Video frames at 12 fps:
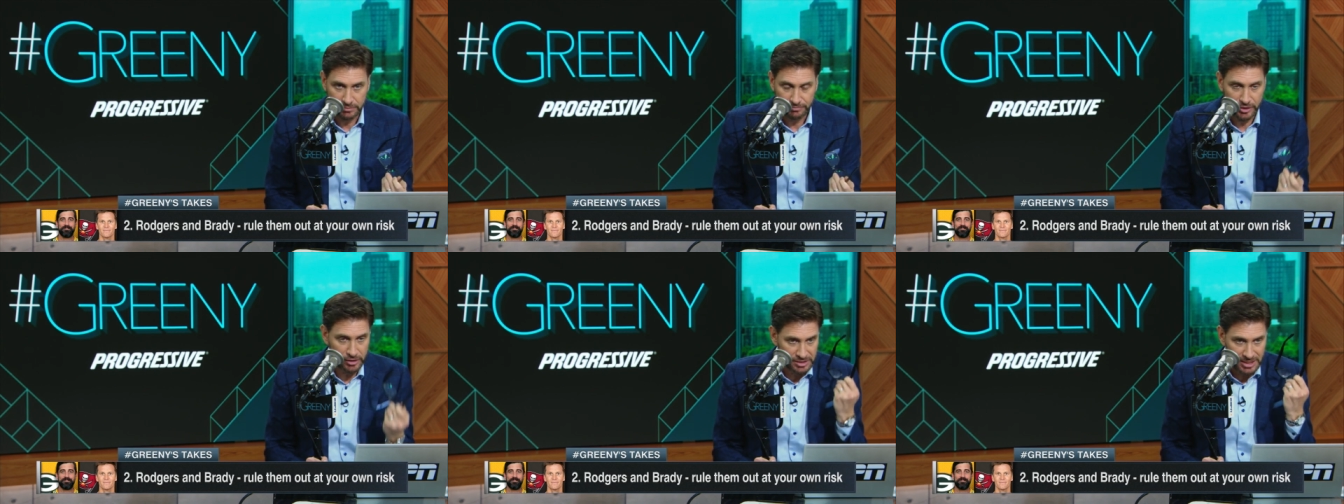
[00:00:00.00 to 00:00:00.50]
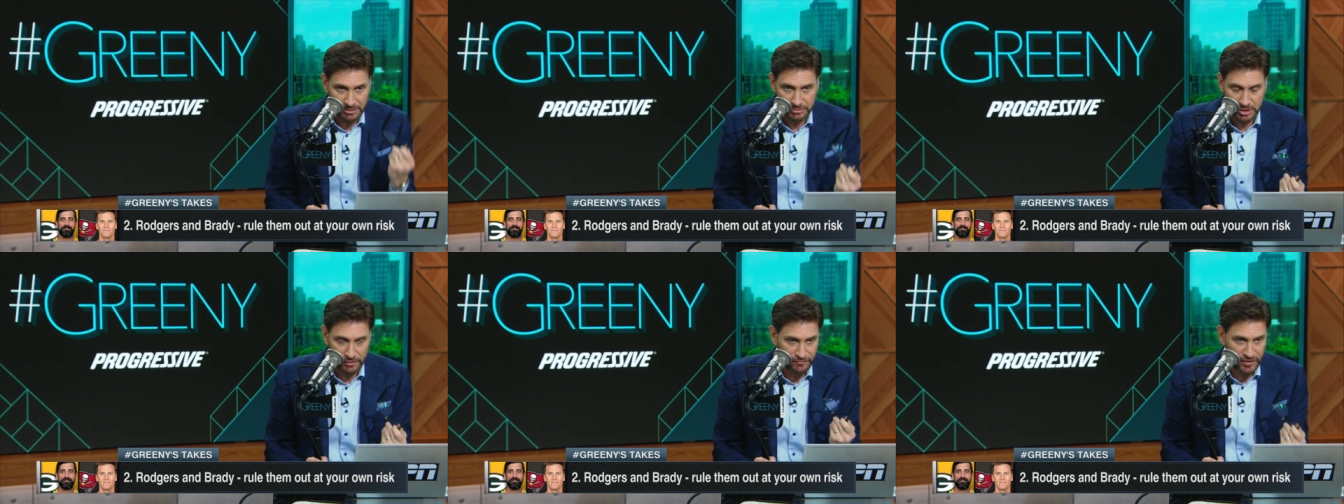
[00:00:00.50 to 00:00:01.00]
Their teams
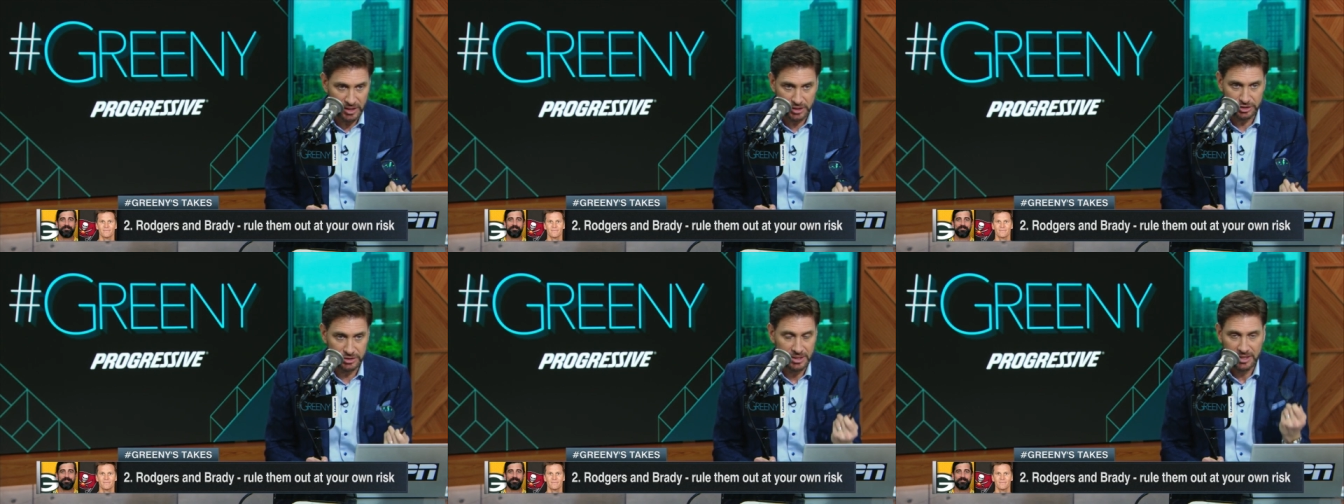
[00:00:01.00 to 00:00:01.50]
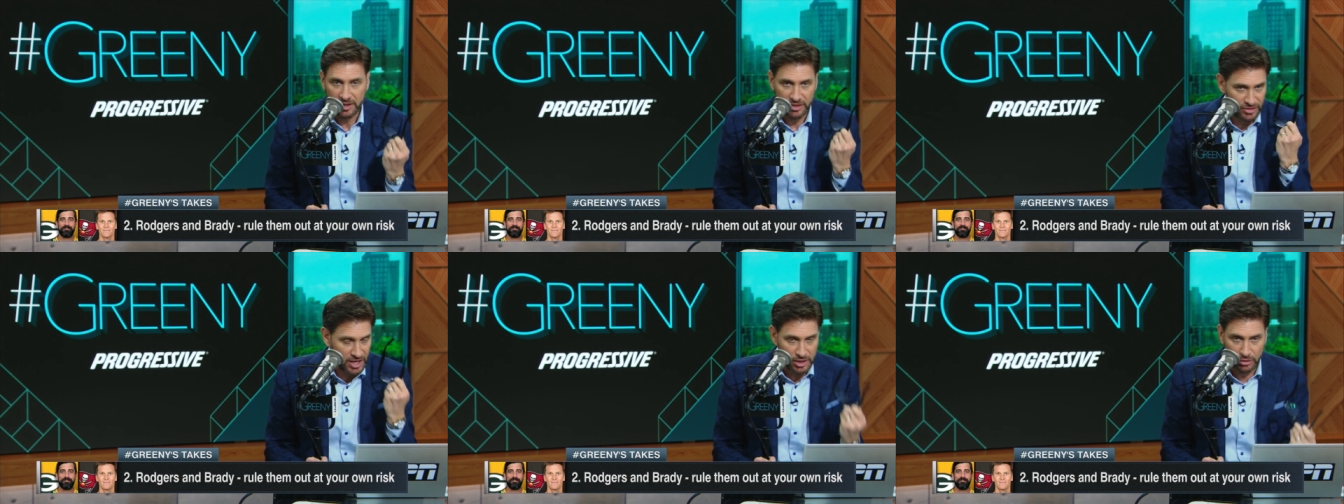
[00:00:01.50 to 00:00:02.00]
are finished.
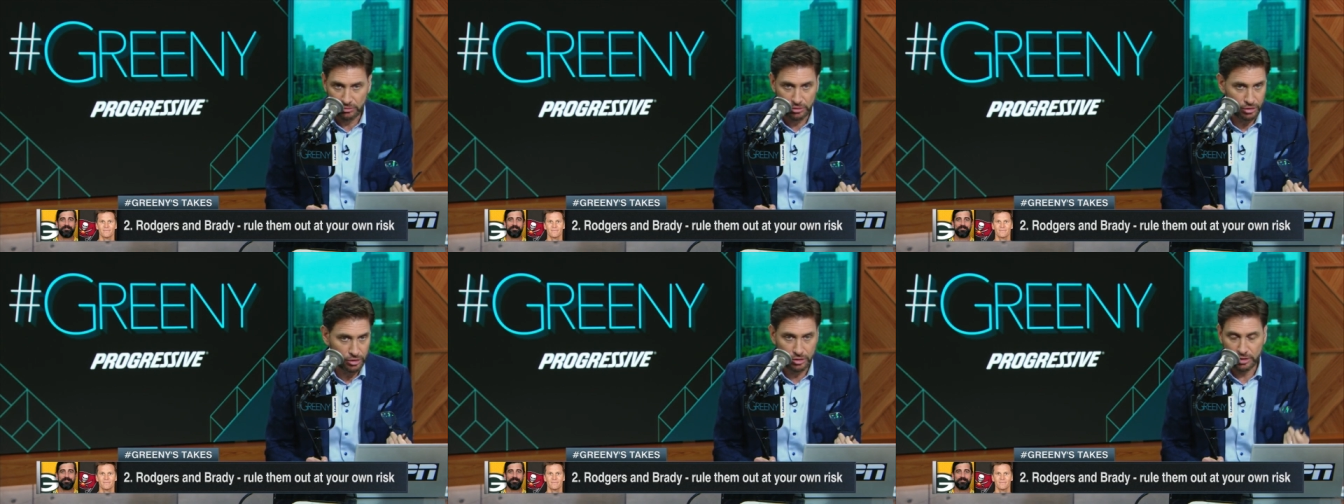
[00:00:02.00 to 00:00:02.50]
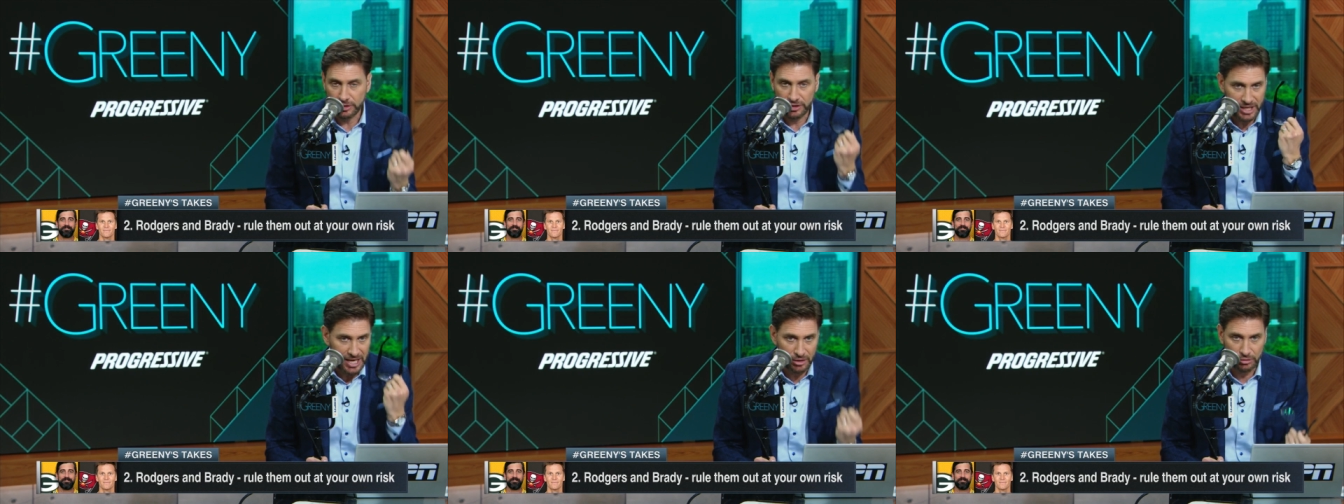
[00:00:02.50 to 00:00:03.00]
They don't look good.
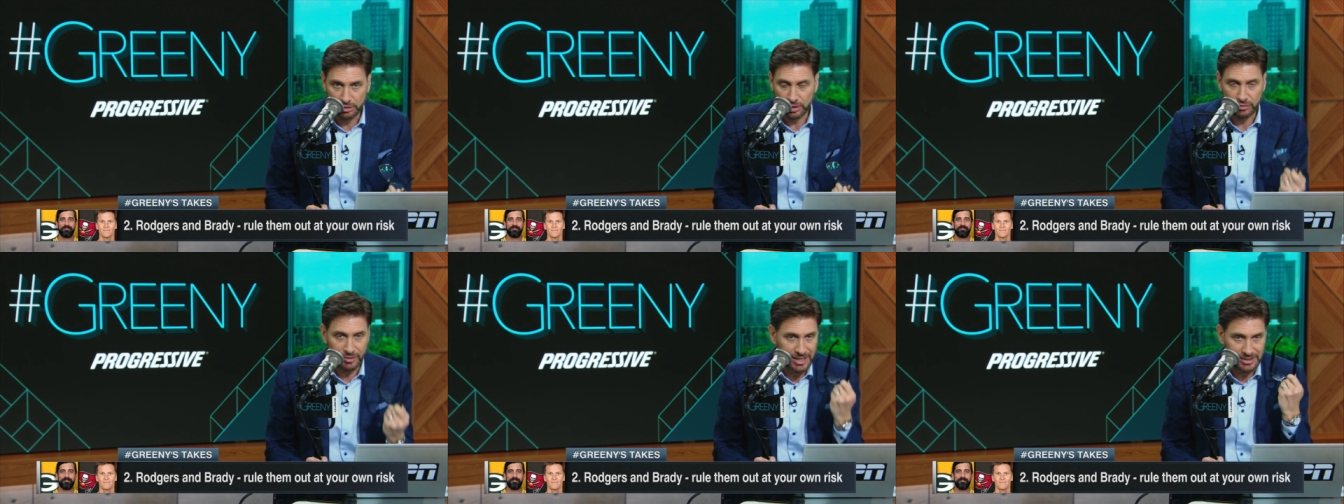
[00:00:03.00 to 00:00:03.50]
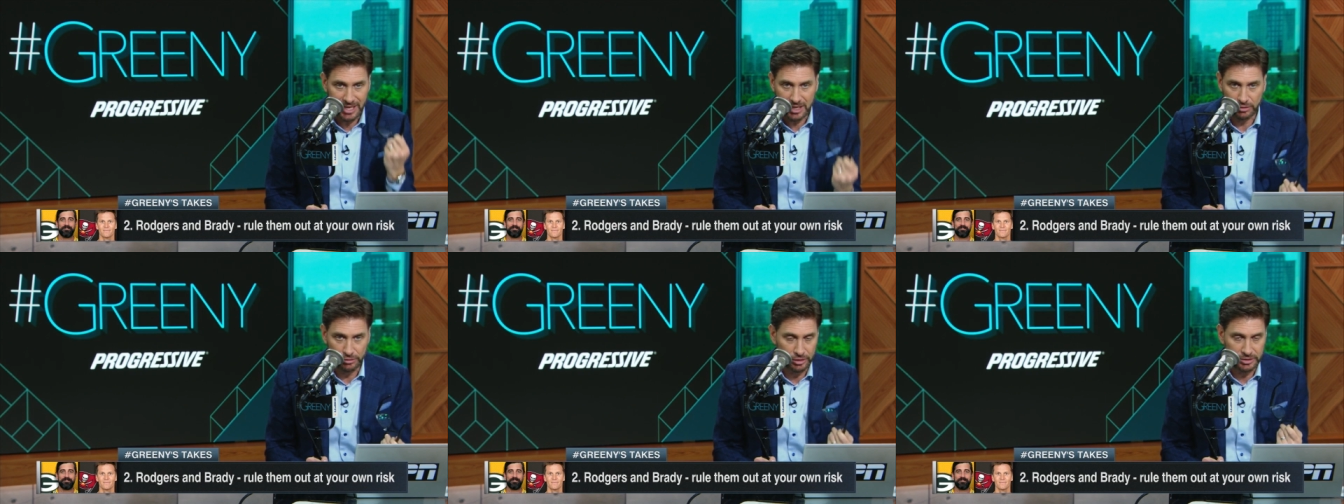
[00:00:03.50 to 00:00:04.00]
They don't look right. They
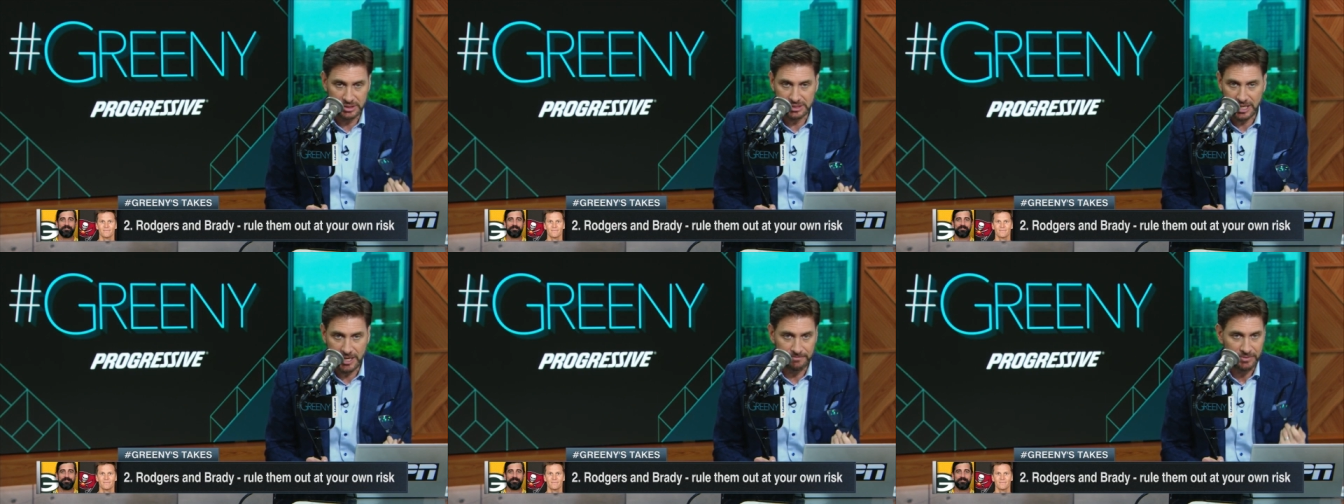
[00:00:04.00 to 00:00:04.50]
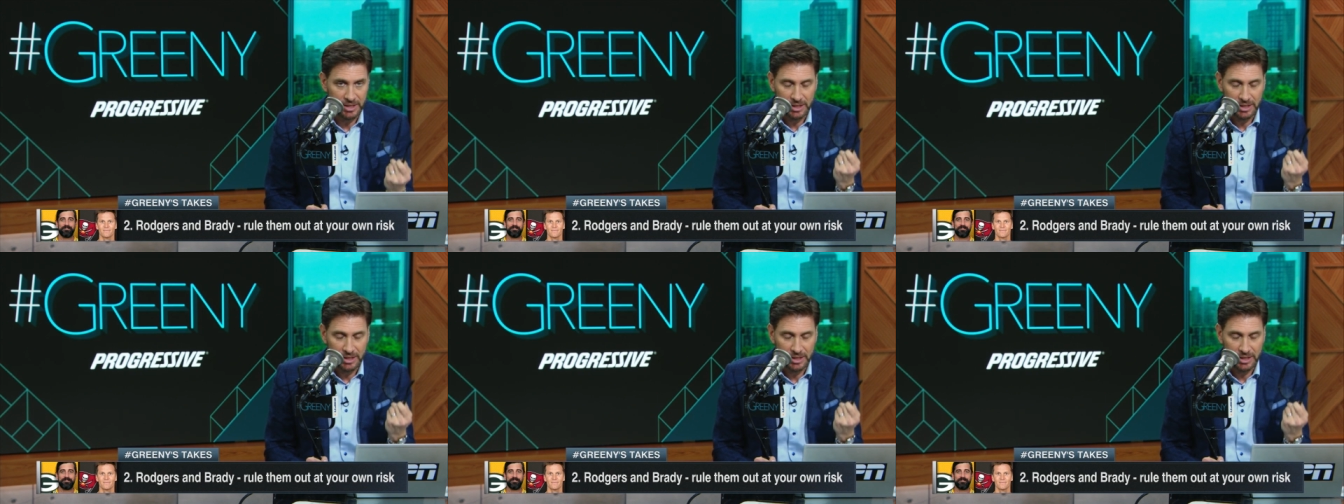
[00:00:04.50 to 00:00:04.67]
don't look the same.